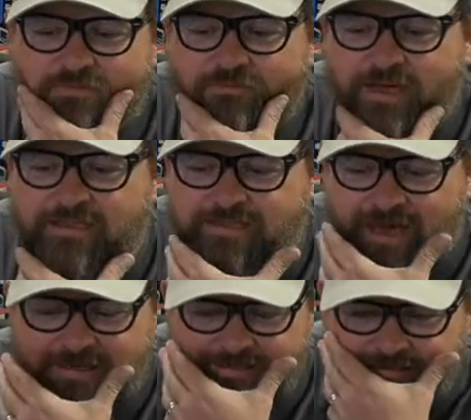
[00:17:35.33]

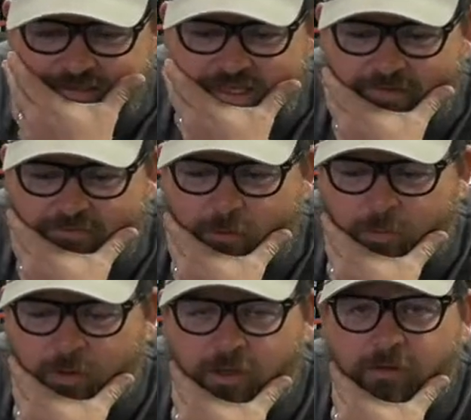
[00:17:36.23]
Fantastic stuff
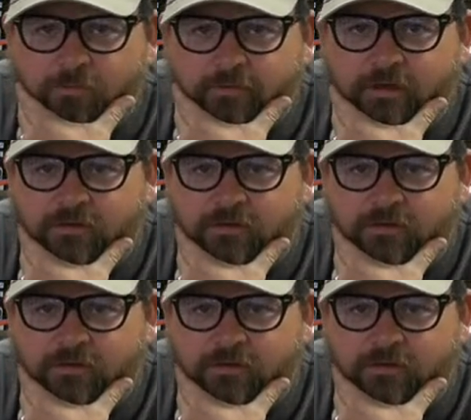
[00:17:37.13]
going on over here,